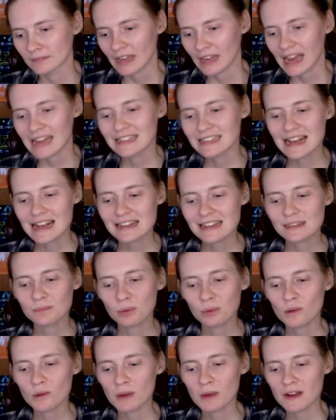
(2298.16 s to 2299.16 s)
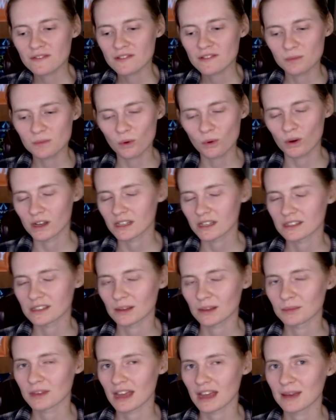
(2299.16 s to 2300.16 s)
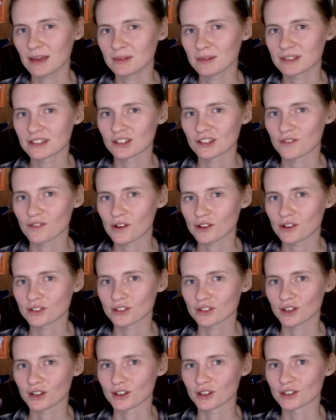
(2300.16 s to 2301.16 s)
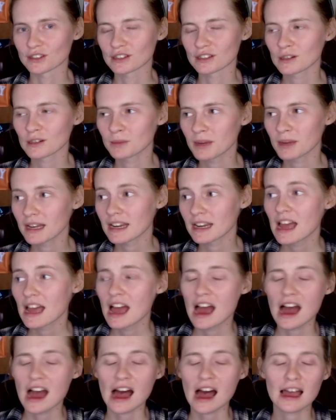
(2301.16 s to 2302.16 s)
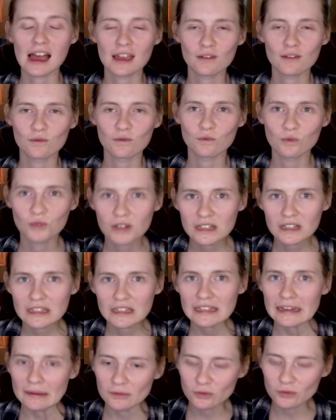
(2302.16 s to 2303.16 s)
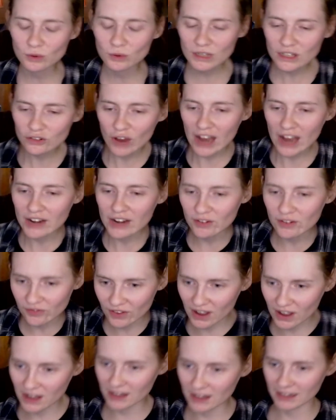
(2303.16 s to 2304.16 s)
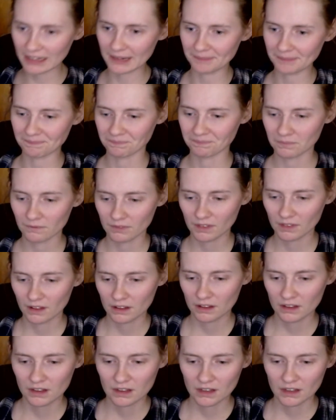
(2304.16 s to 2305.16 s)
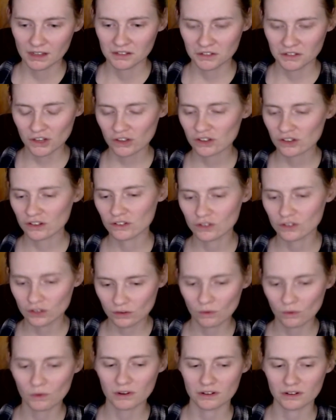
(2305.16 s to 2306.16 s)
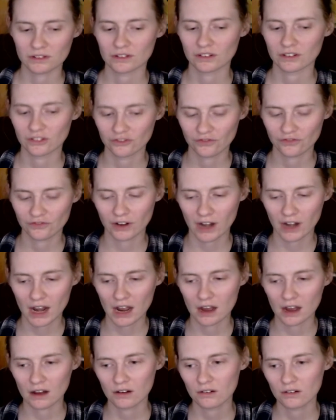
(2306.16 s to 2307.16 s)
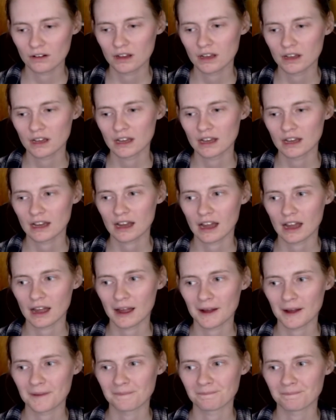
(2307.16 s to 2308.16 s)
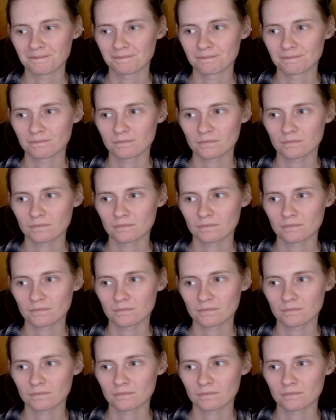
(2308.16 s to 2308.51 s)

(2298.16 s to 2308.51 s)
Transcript: it's nice to pull away from the boys sometimes just focus on the girls a little bit i really i'm really trying to find just in stores and for now um